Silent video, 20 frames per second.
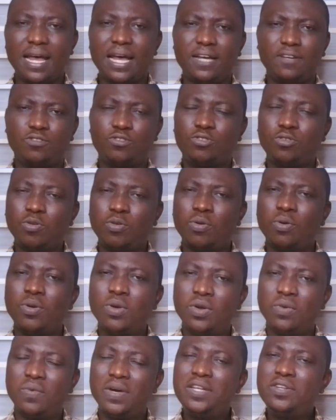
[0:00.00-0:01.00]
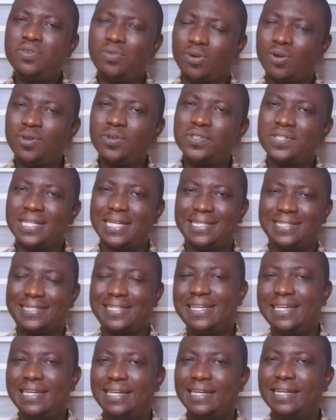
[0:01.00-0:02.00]
So when you close at
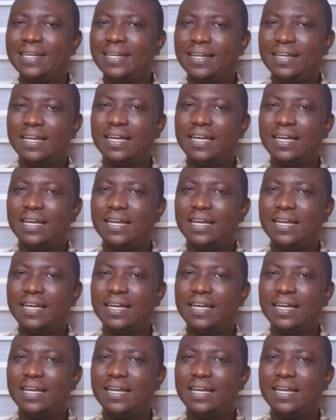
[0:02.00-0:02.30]
10,